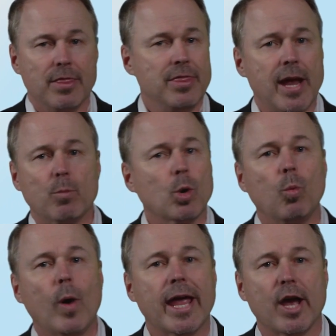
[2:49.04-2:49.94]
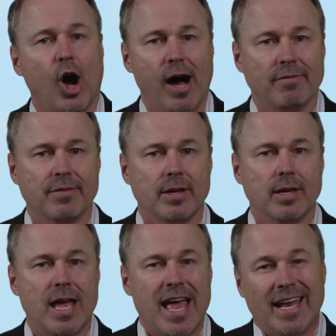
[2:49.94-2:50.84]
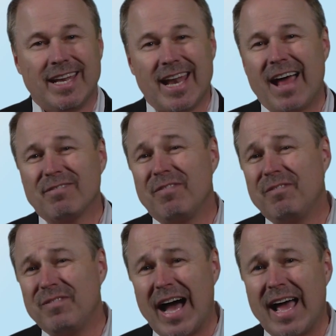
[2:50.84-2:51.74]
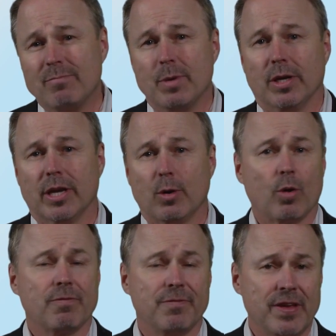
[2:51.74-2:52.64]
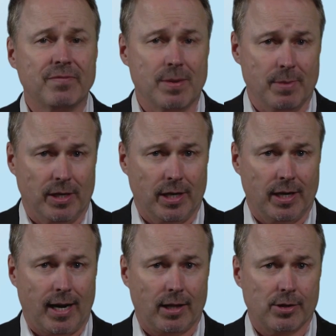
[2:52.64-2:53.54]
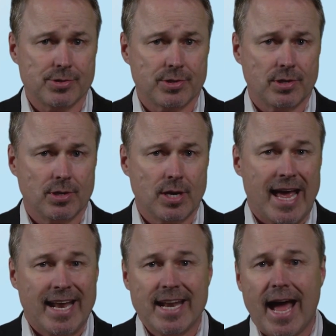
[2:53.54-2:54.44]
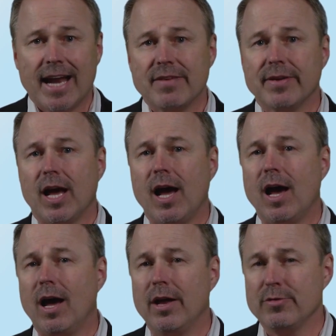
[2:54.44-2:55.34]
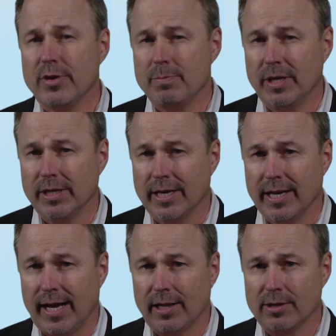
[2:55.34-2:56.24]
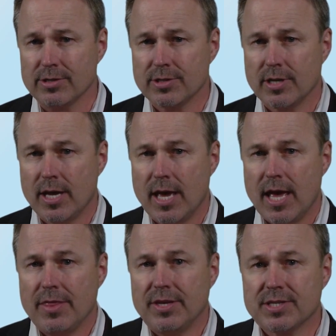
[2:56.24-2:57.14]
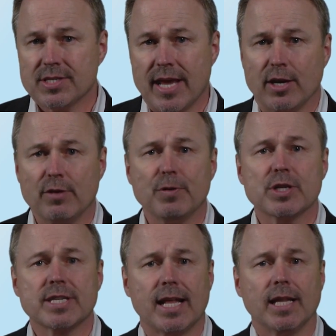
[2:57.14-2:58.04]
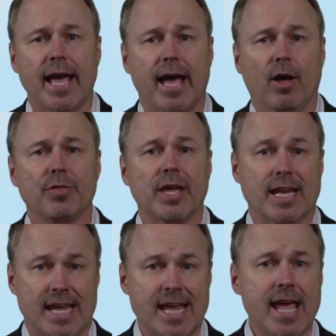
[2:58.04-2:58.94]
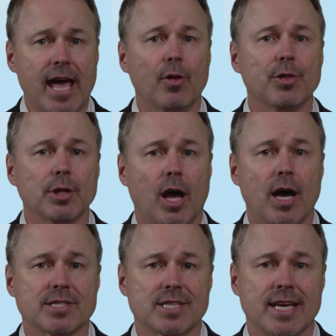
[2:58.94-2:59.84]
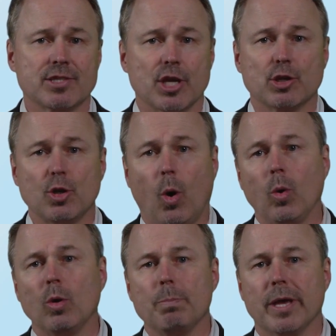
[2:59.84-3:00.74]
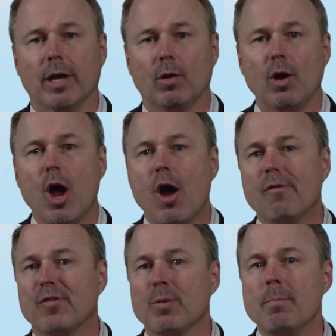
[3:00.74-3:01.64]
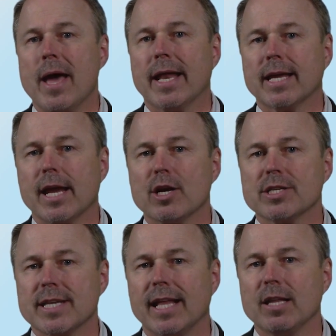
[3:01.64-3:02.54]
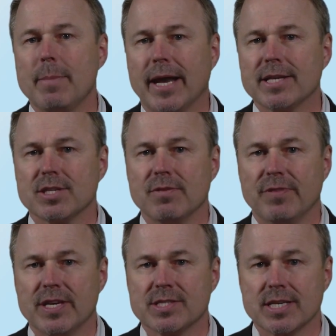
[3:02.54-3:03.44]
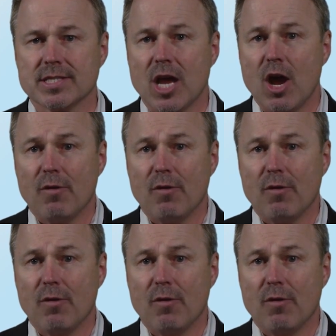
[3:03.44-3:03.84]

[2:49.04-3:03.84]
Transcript: They were way off. Not $5 million or $50 million, not even $100 million. The Center for Telehealth and eHealth Law says the total bill for Medicare telemedicine visits